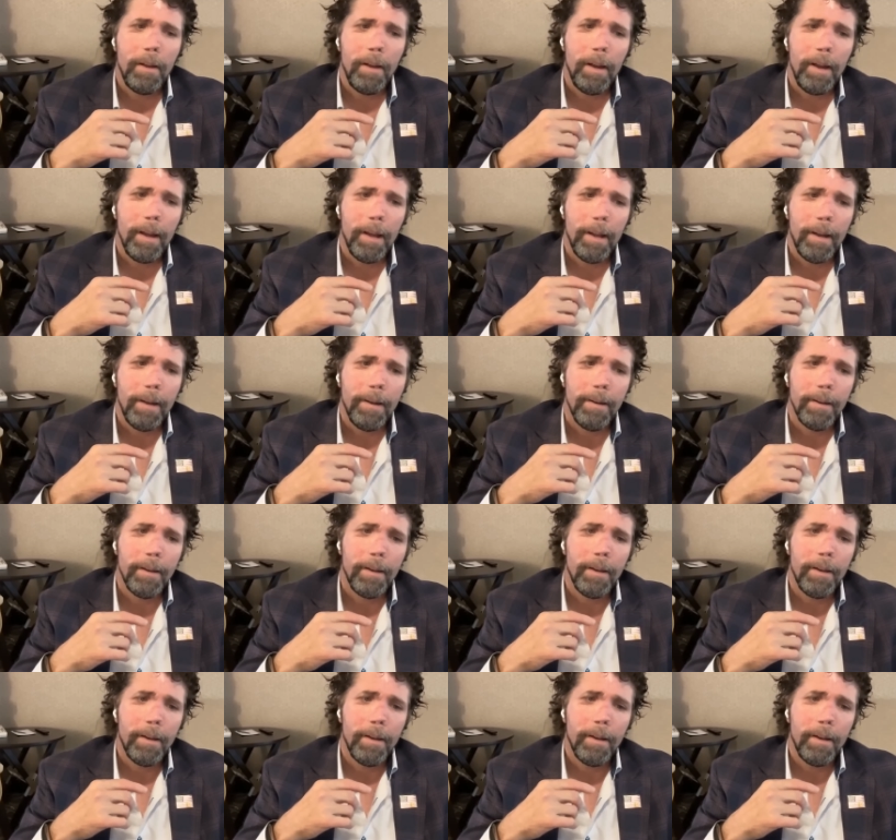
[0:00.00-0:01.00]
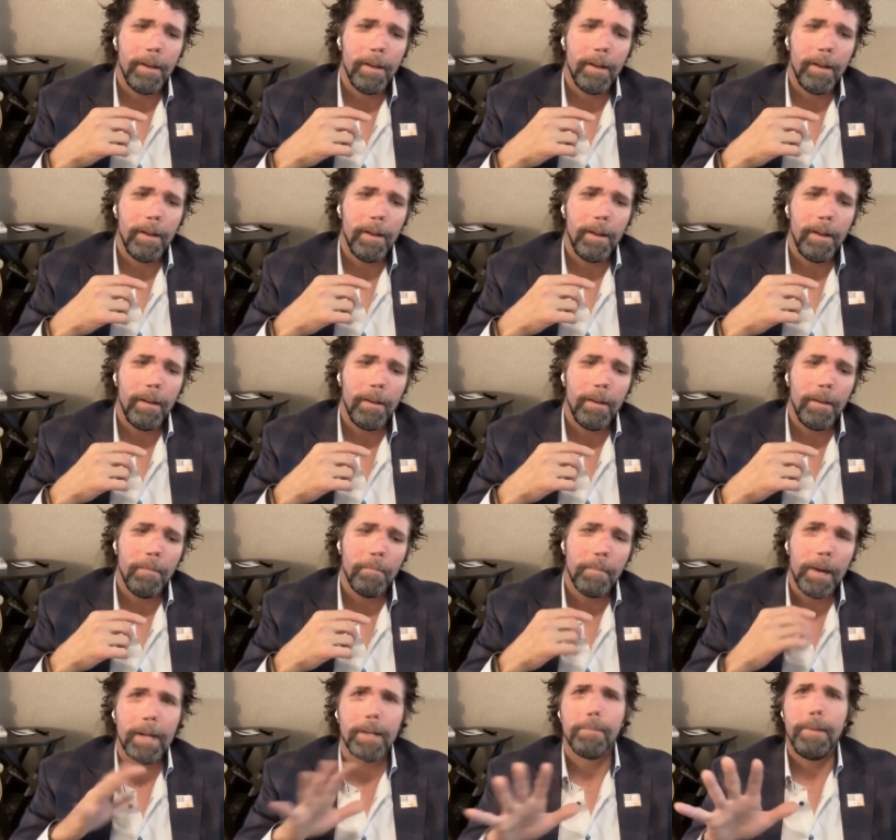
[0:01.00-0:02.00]
and
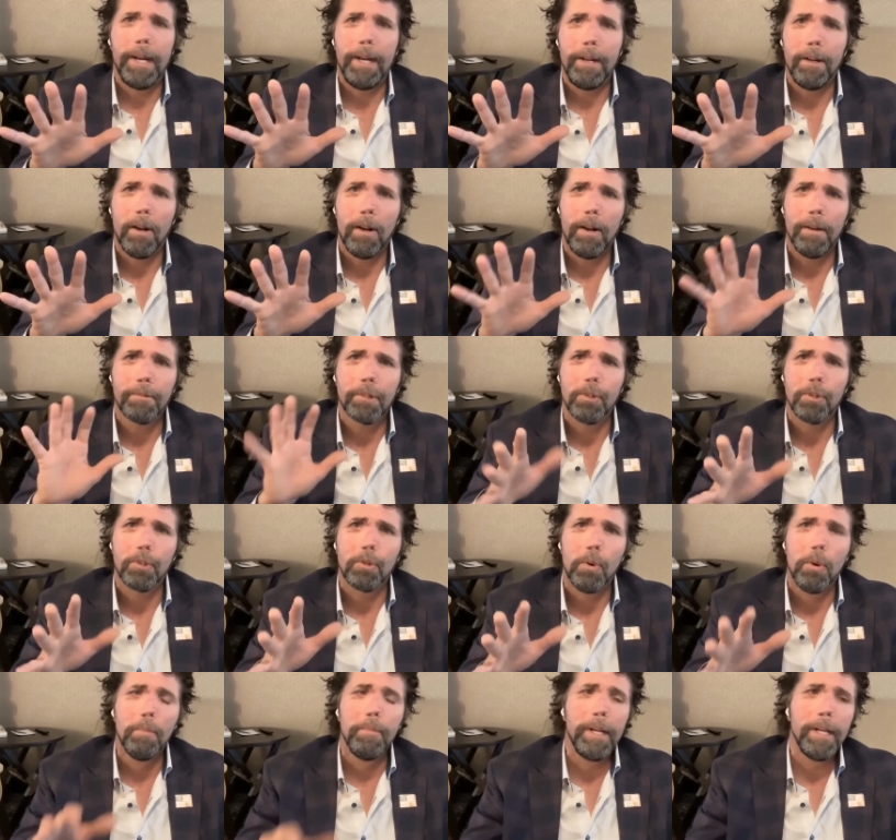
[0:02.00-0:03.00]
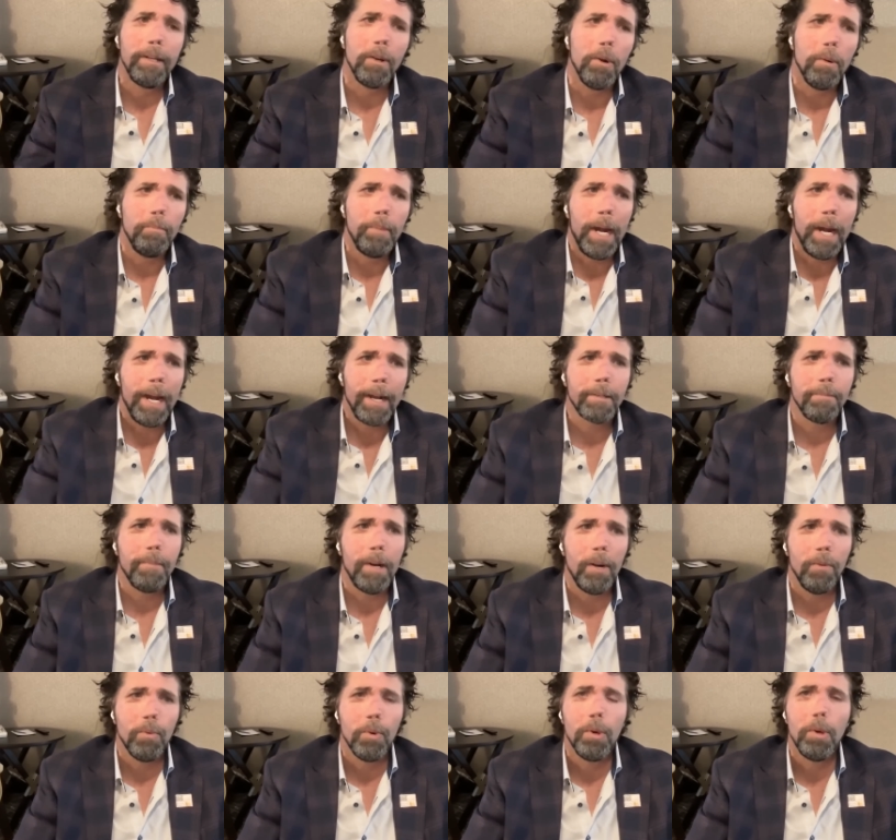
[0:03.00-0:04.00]
my commanding officer told me to go back to
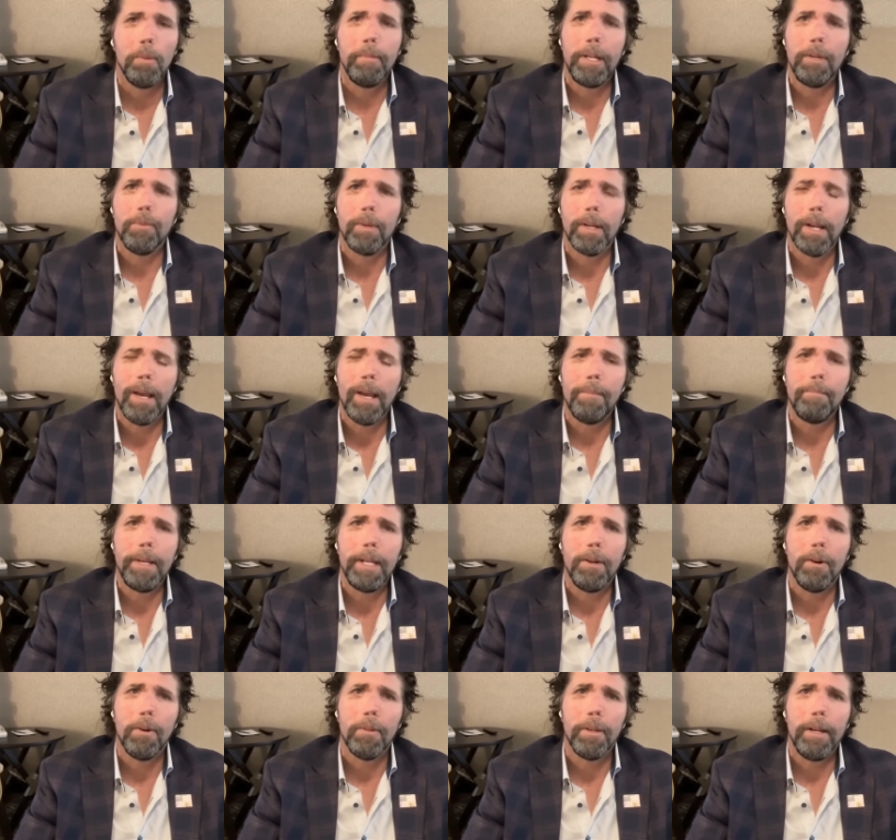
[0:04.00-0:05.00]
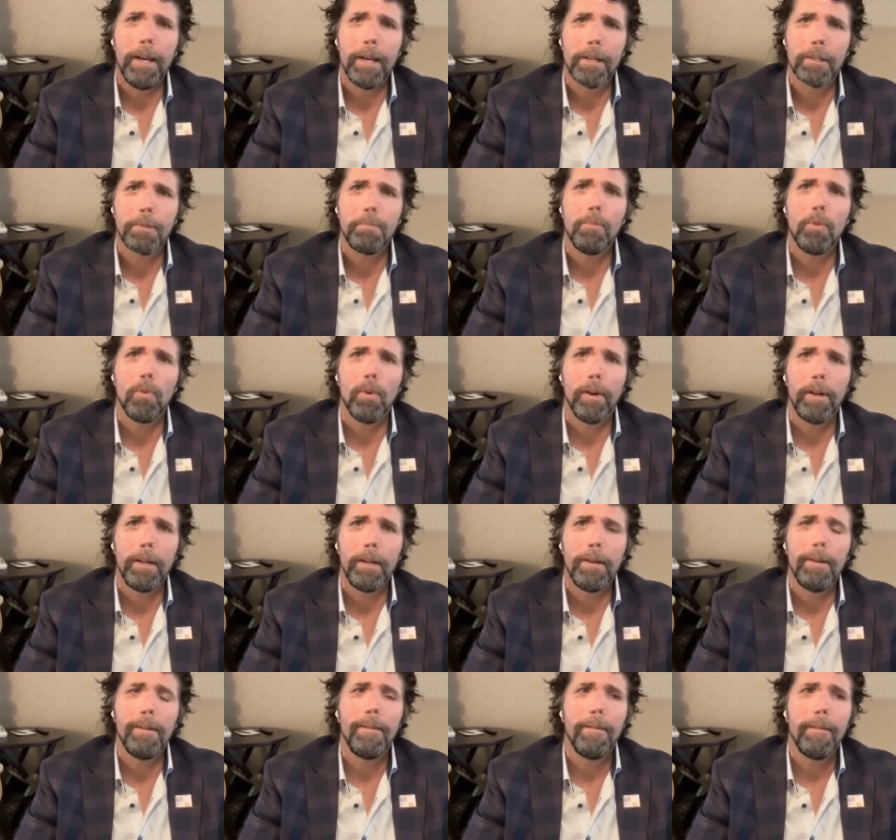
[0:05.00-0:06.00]
my room, and he would let me know the next
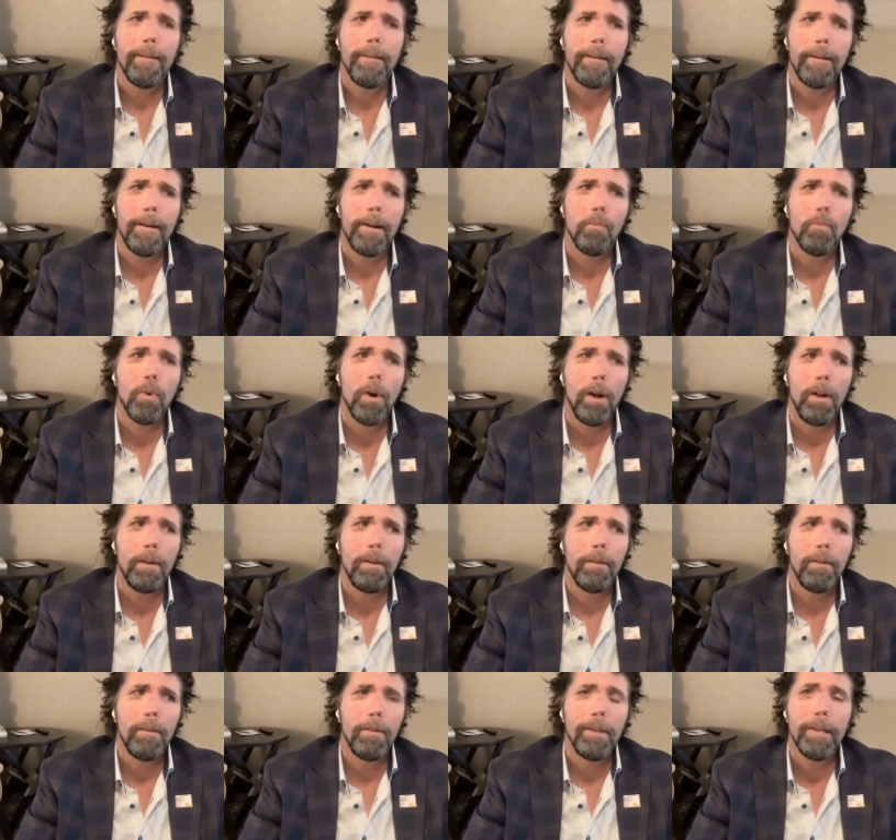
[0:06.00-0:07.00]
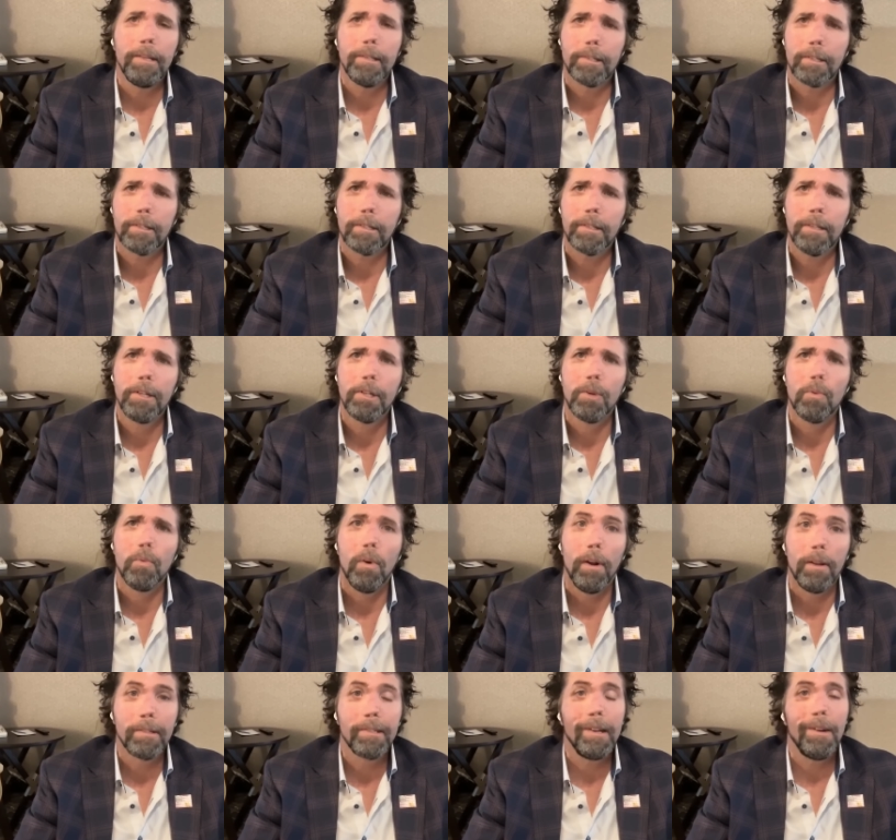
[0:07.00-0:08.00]
morning uh, what his decision
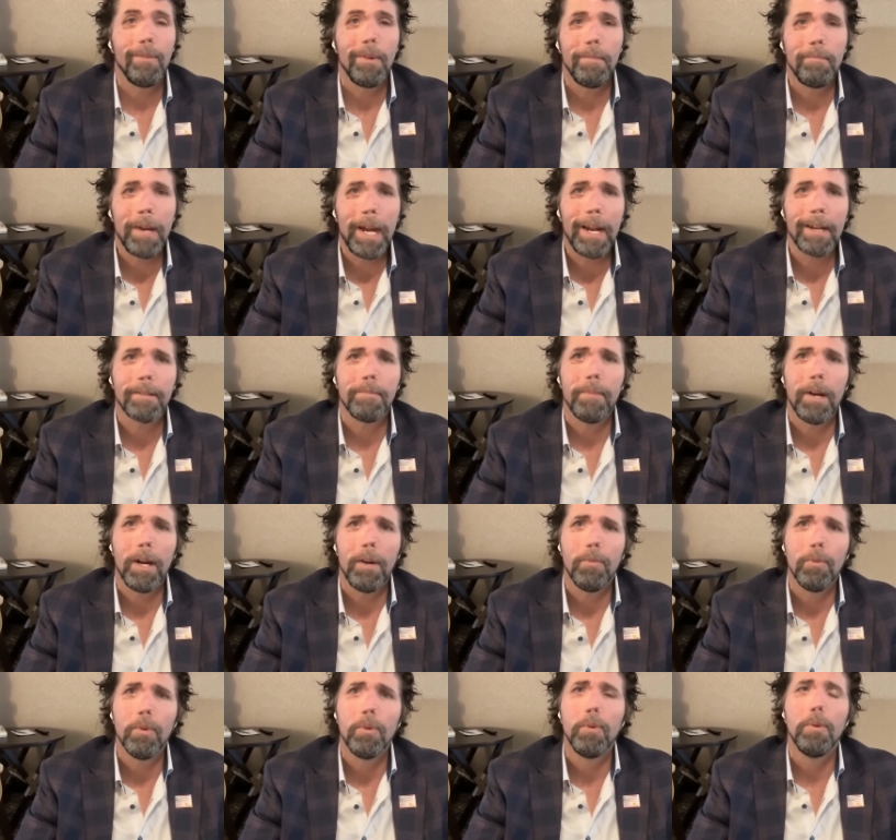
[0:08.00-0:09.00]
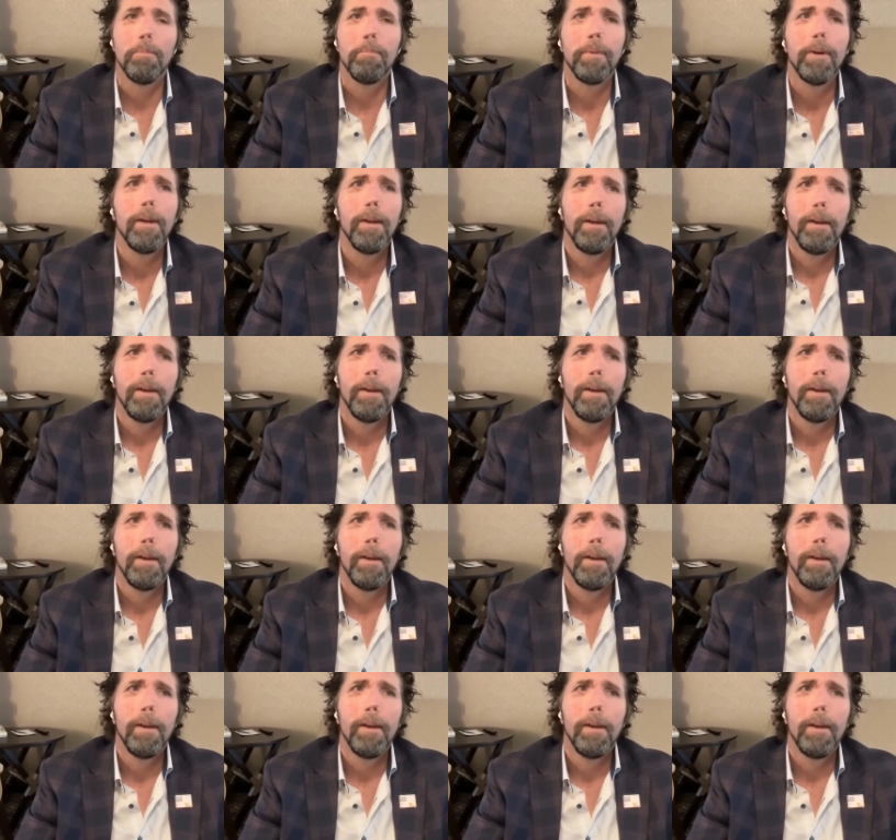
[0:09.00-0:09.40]
was. And I went back to my room,